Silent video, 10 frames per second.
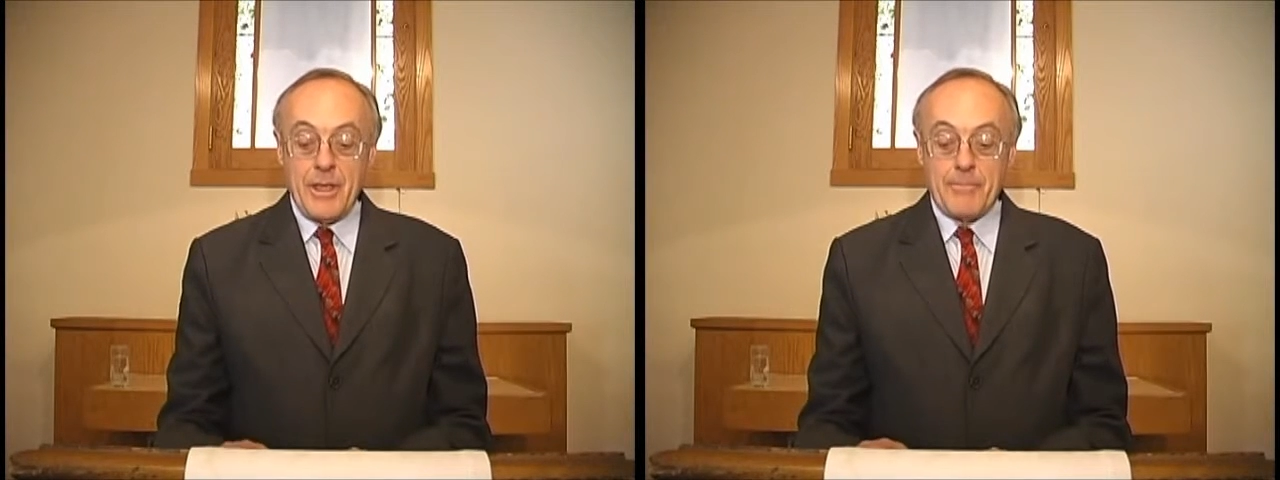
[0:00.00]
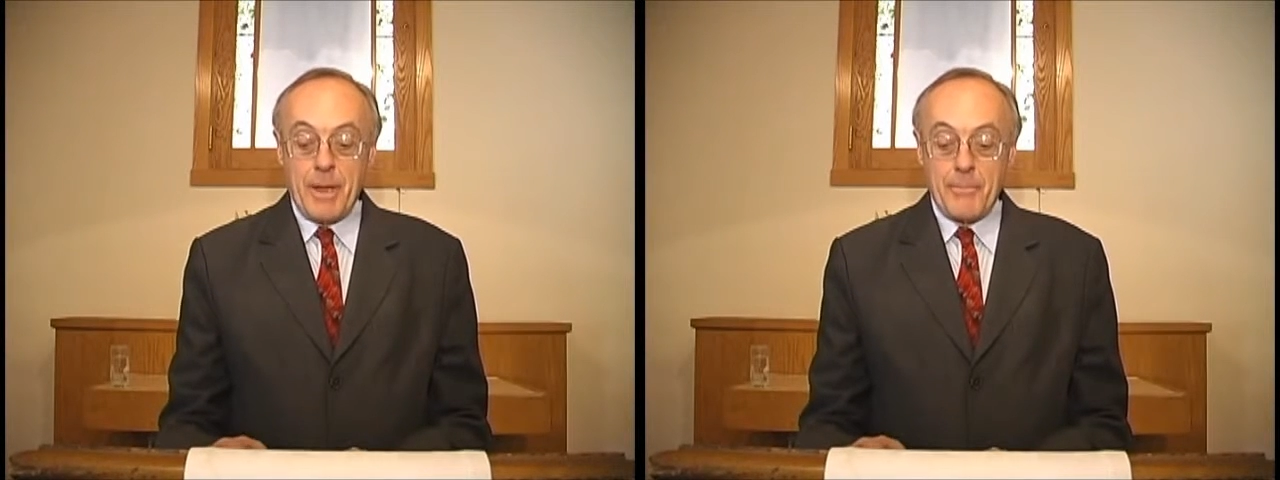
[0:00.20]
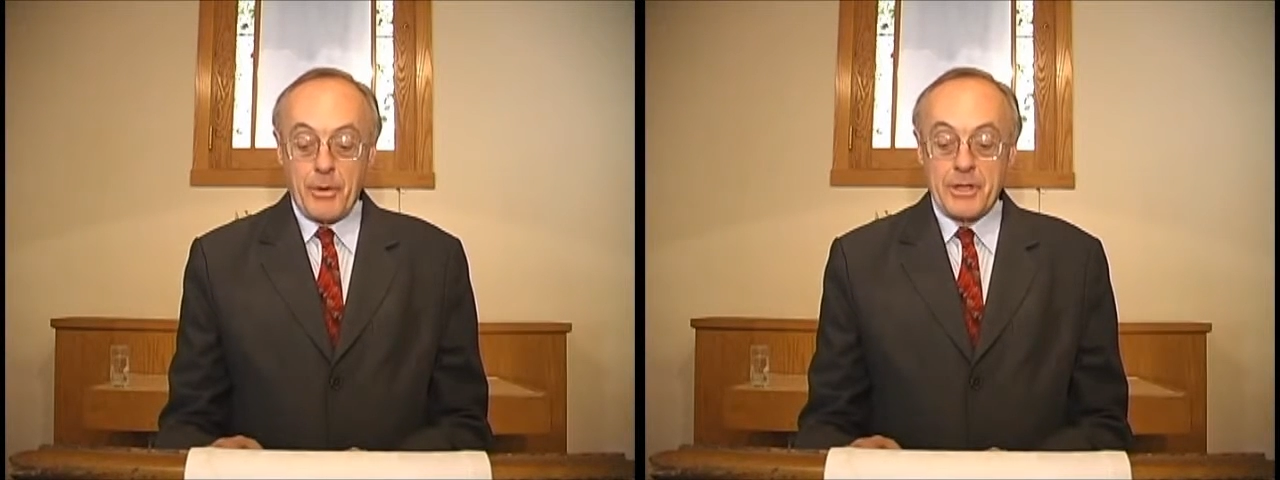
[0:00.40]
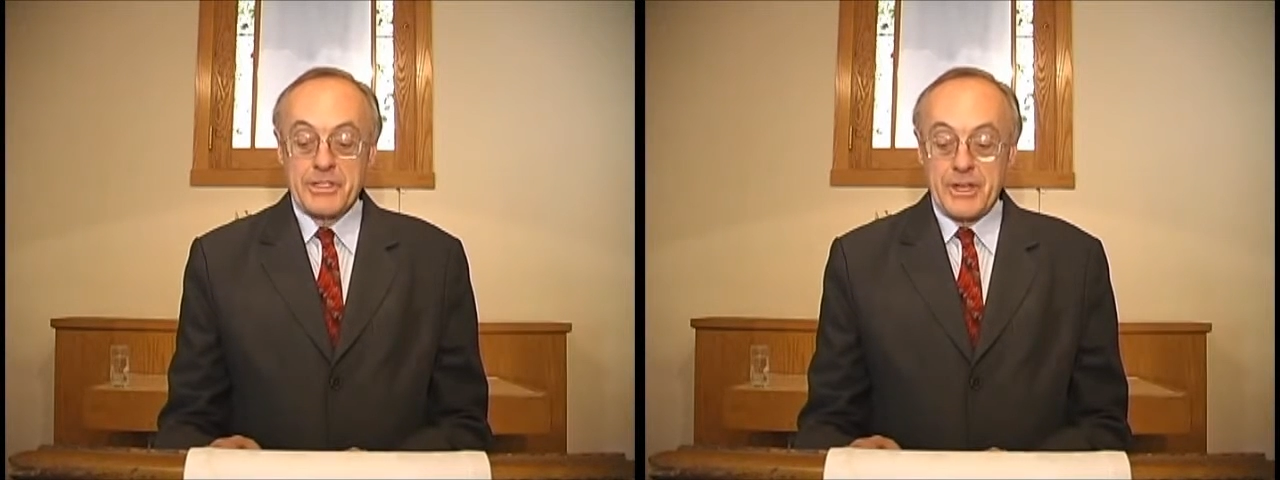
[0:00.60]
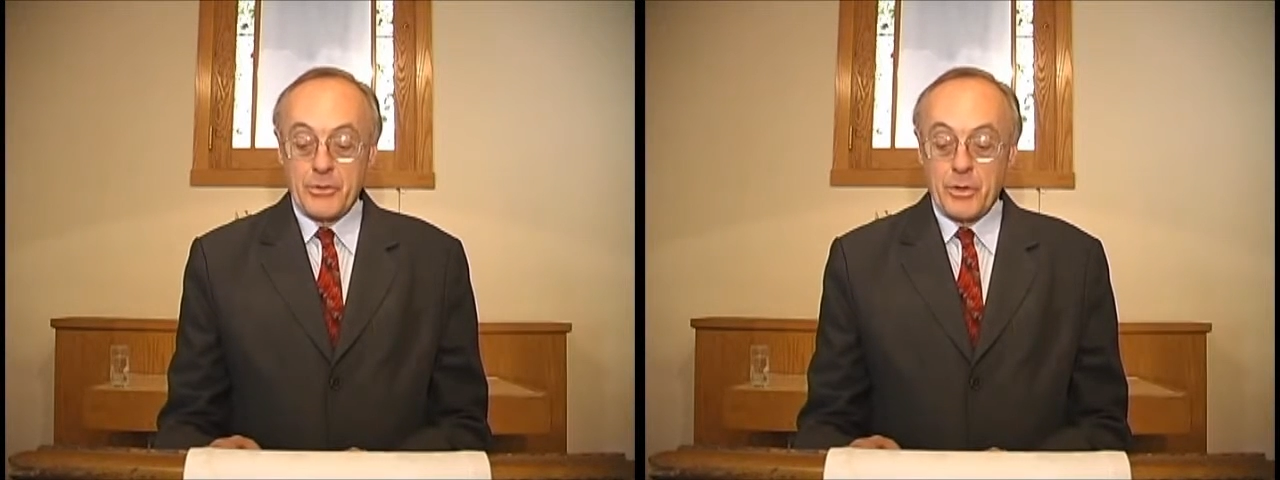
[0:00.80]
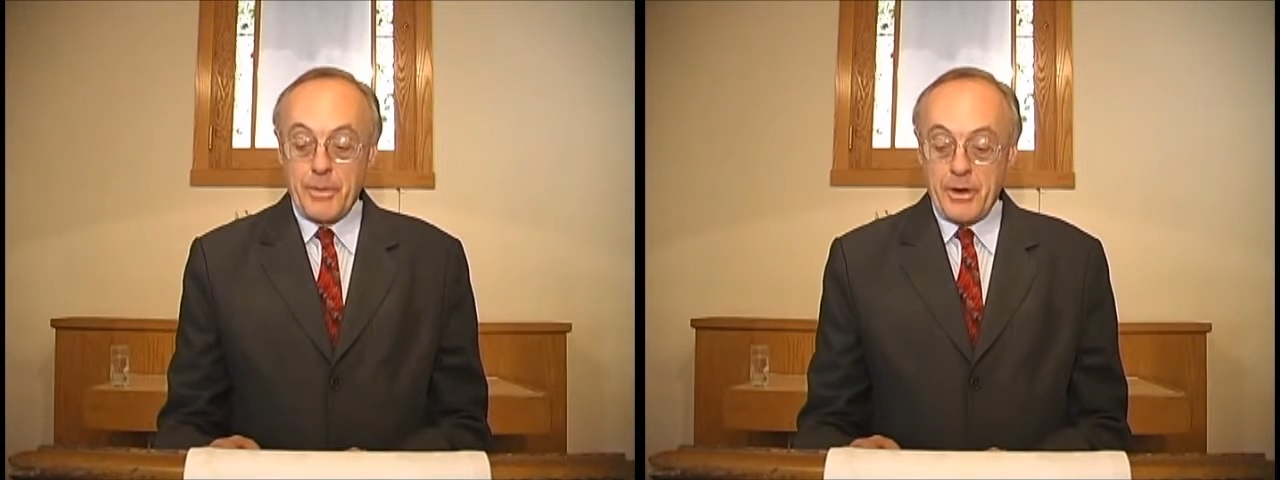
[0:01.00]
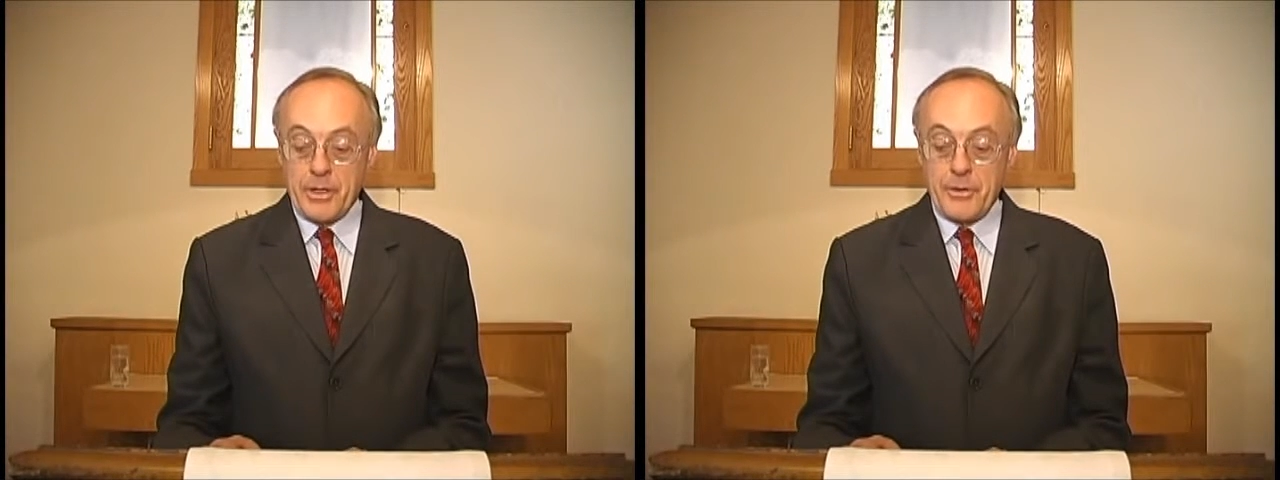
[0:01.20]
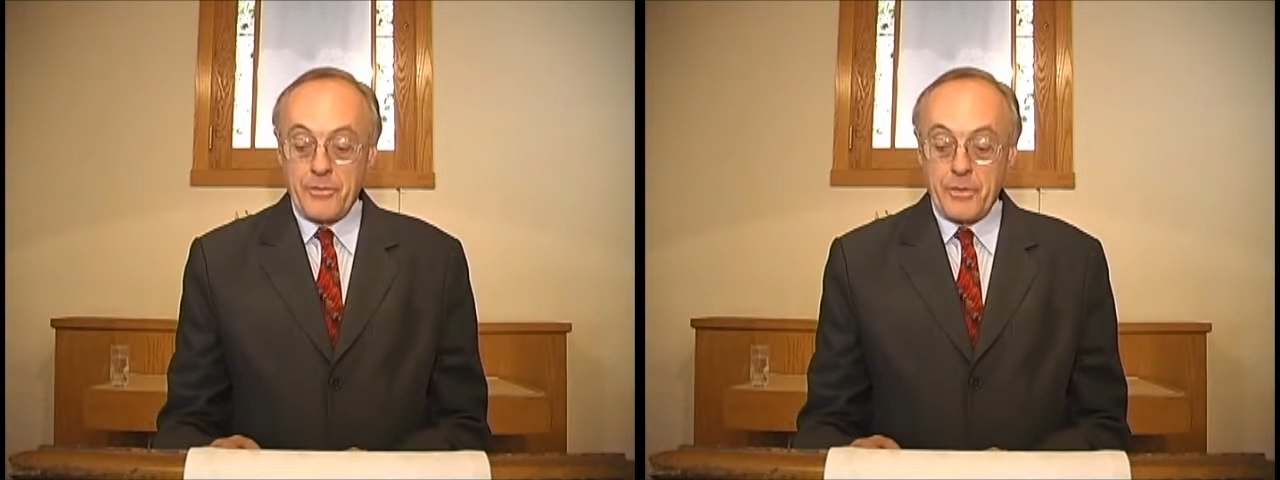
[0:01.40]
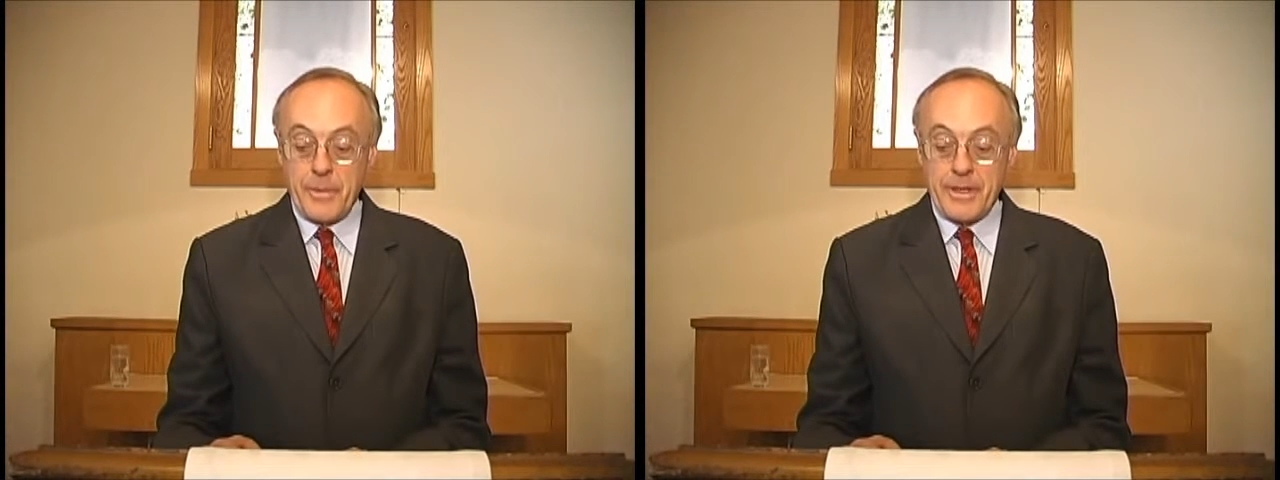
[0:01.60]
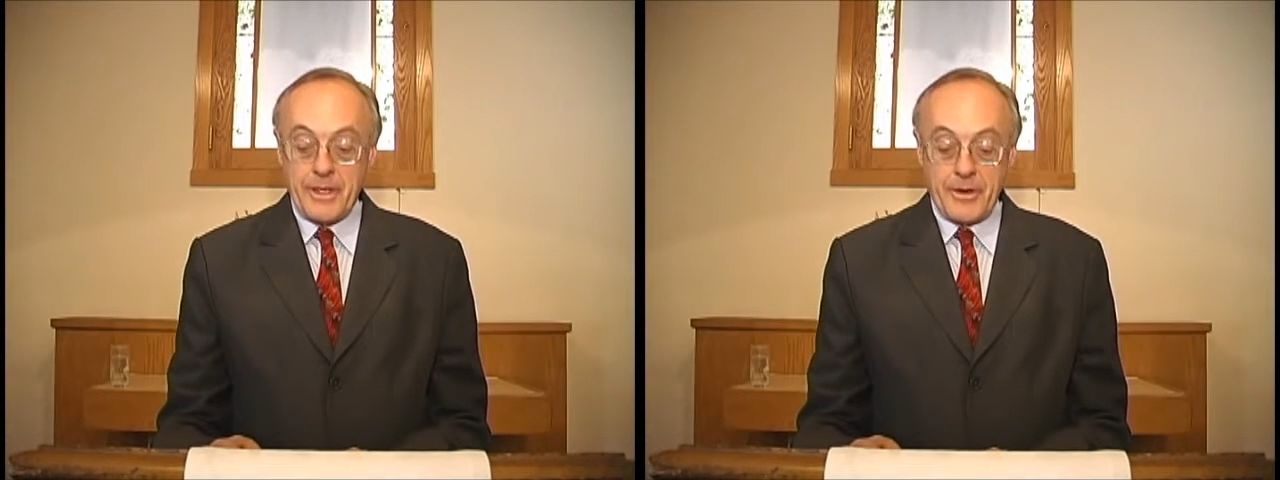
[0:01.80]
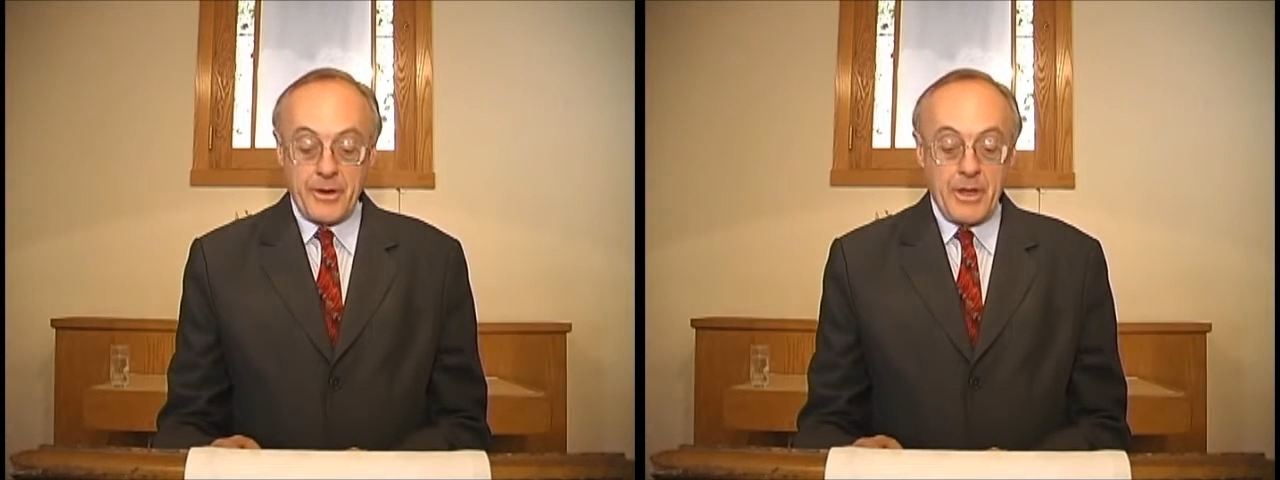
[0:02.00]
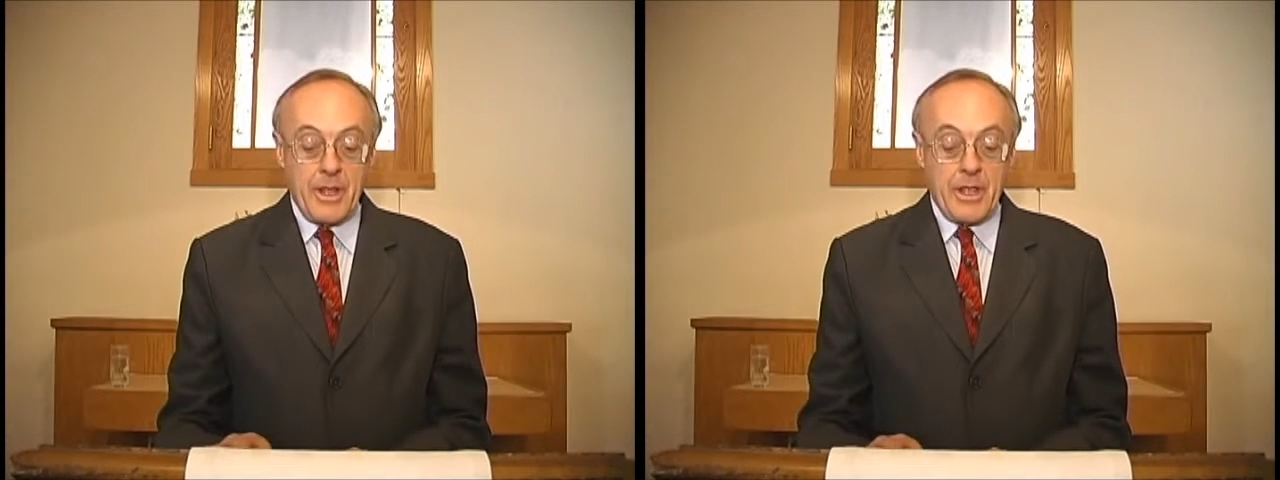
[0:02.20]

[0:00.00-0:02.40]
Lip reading: My book, Central America for the Beginner,